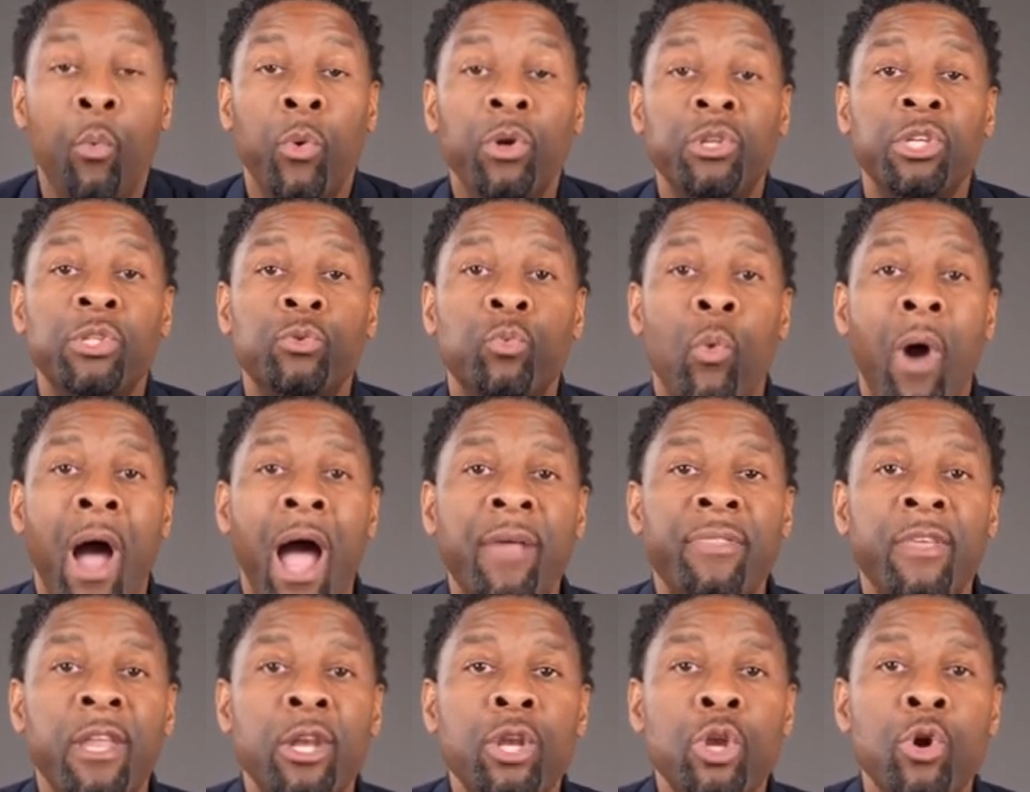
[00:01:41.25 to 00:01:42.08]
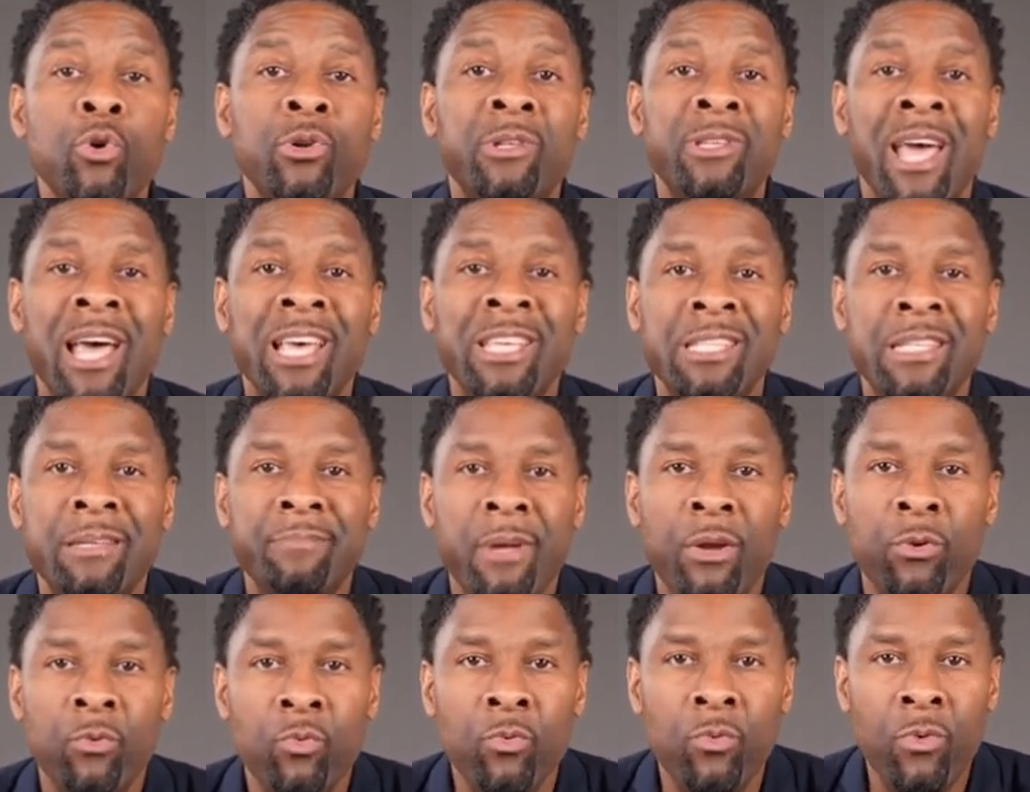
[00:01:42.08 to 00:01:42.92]
which is why the New
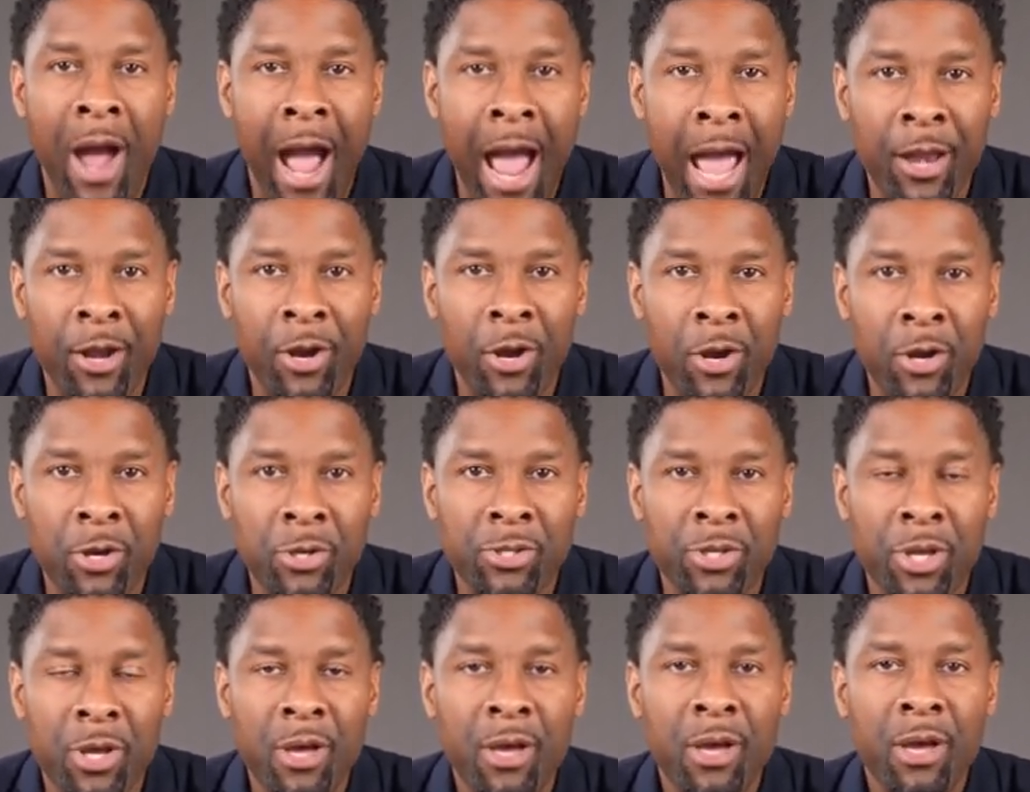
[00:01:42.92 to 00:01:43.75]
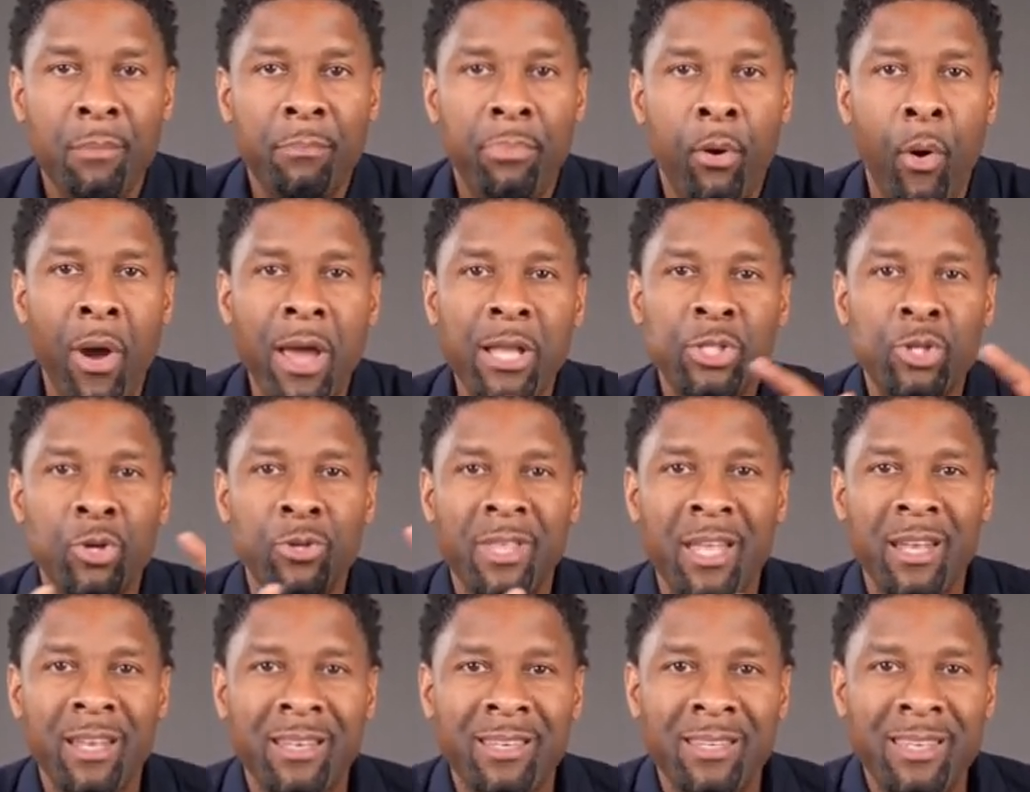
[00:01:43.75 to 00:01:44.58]
Testament writers point
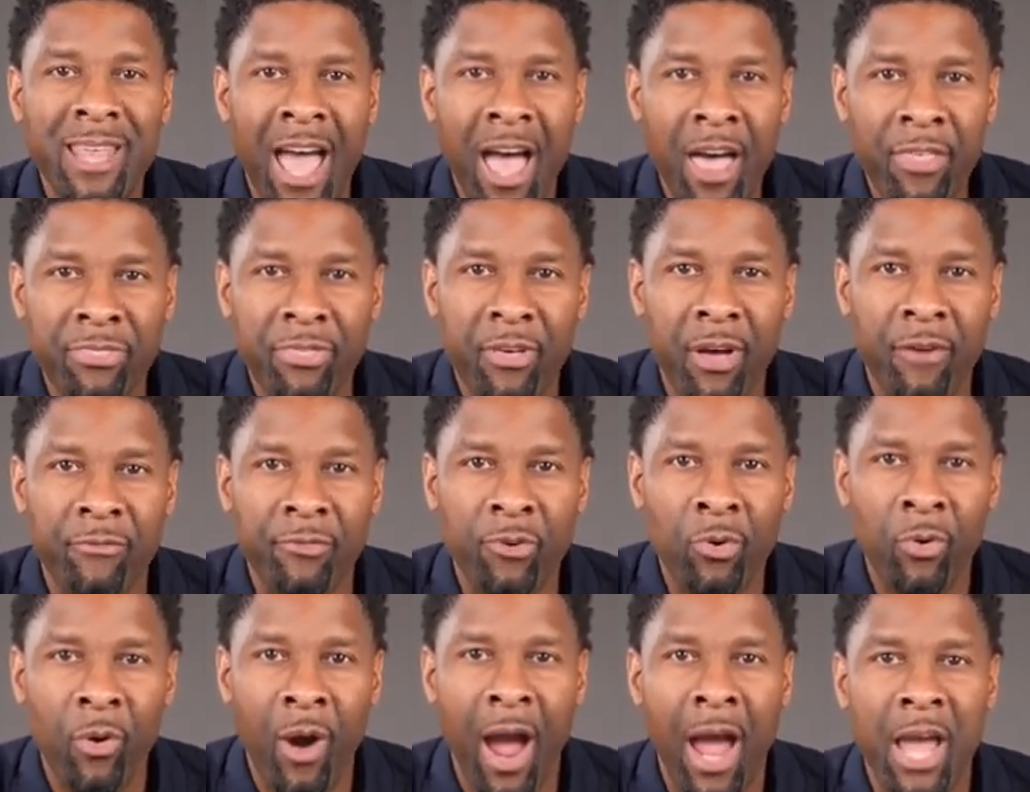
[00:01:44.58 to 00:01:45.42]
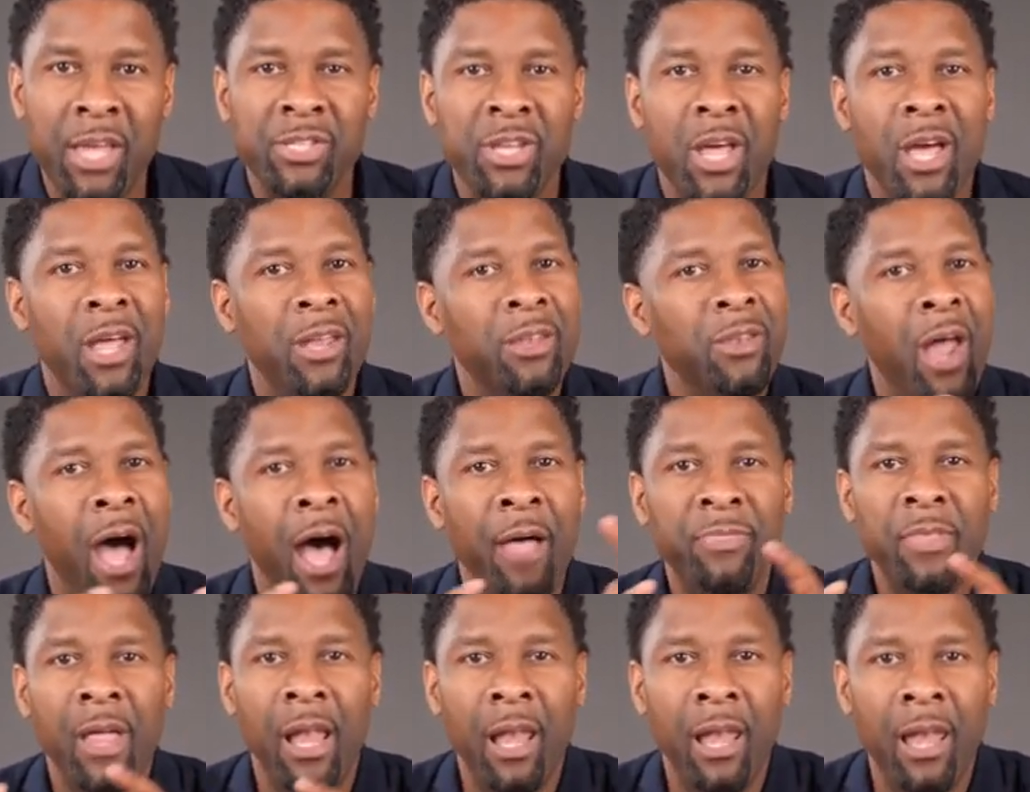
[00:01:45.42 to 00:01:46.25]
to the death of Christ,
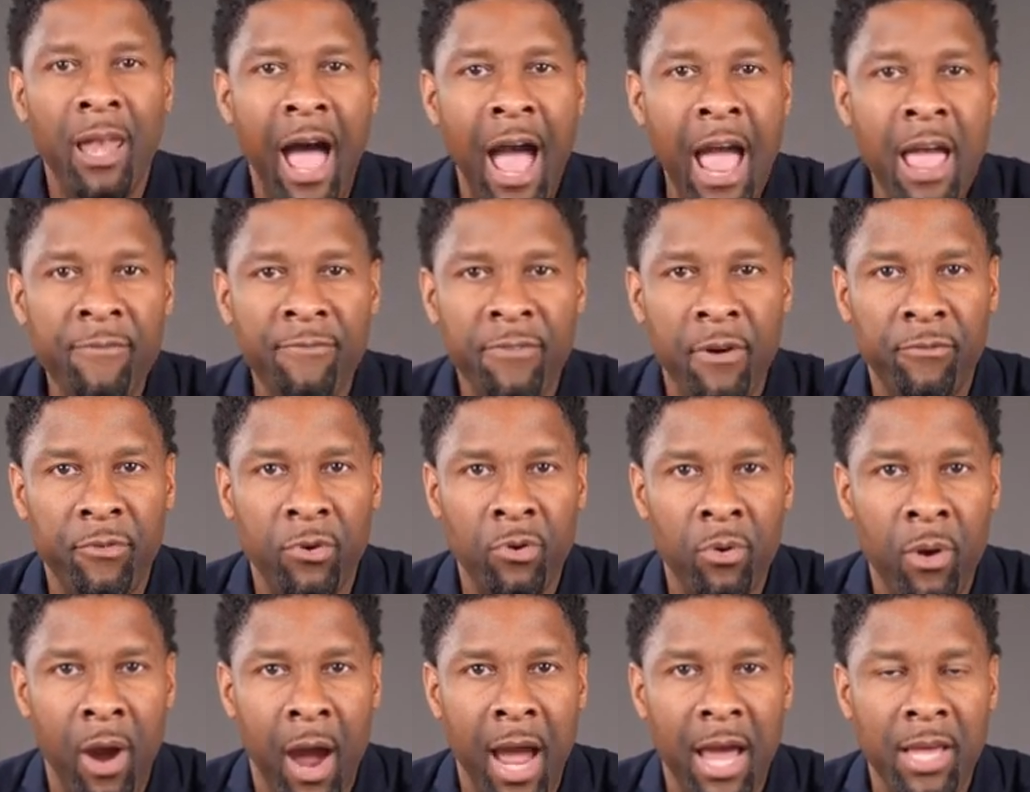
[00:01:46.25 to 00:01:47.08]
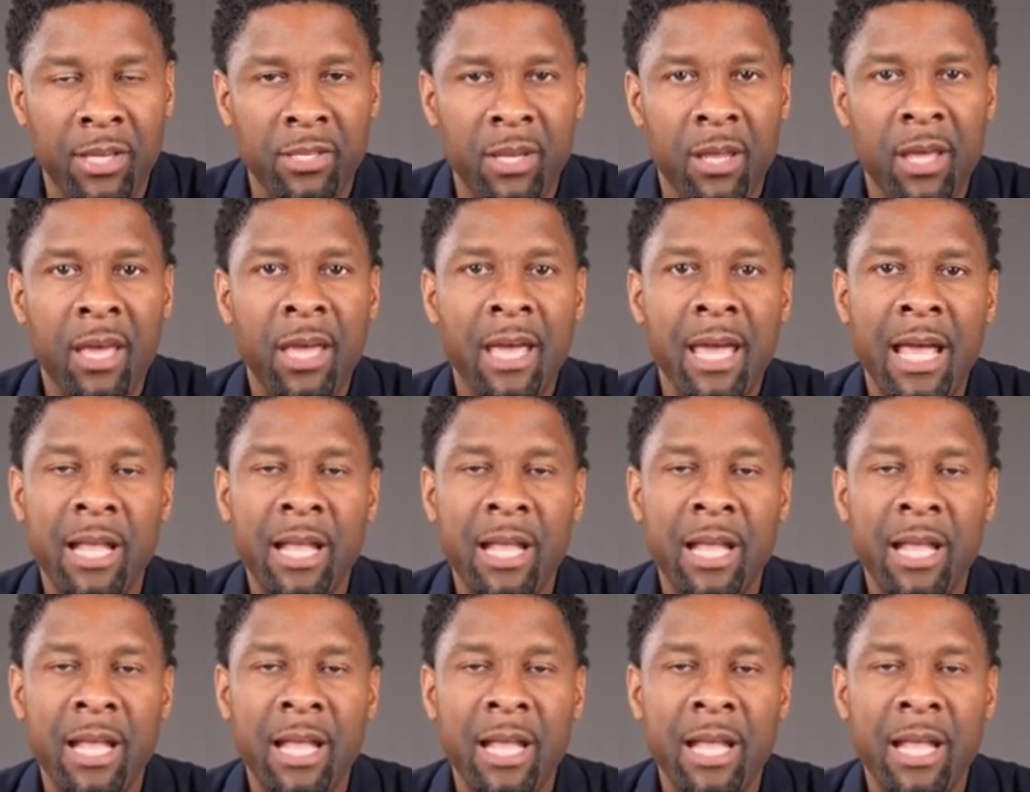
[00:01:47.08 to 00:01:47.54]
not the life of Christ.